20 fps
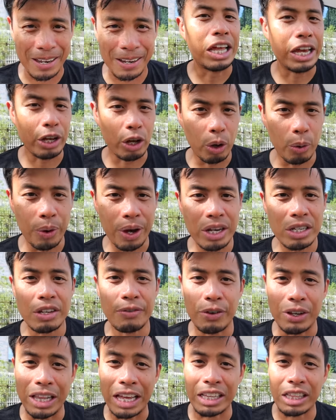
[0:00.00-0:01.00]
Like always, if
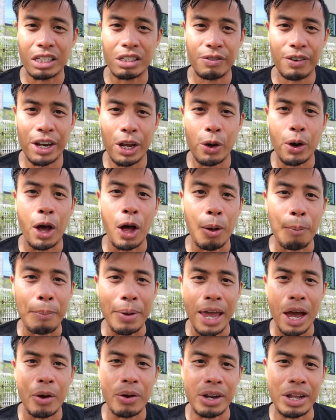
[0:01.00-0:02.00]
you like this video, help
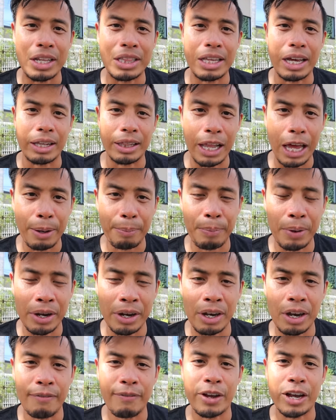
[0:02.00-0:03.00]
me out and hit that like
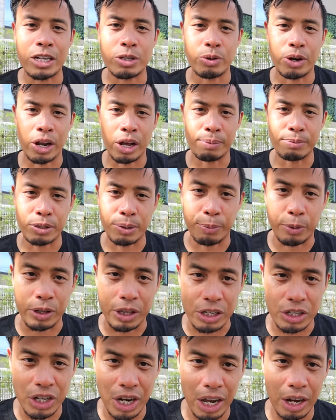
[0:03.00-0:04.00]
button. If you guys want to help support
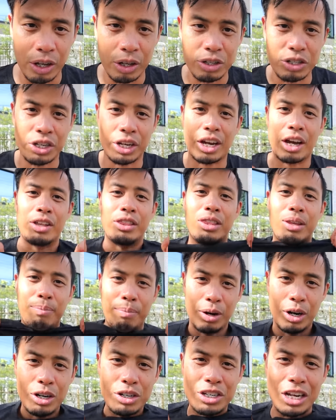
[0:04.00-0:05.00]
the channel, check out the
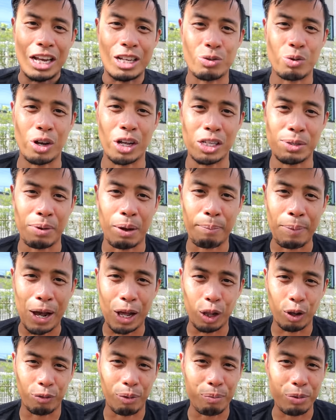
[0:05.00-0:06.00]
merch as well as my
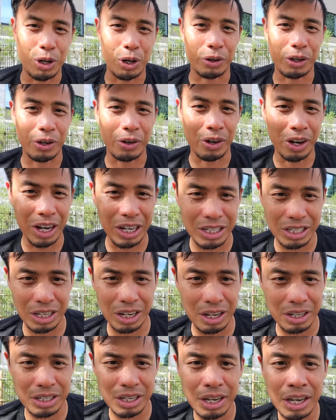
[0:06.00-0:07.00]
Paolo from Tokyo hot
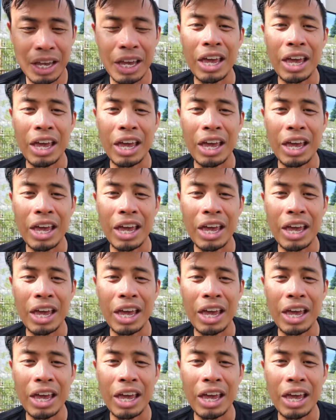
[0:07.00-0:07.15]
sauce.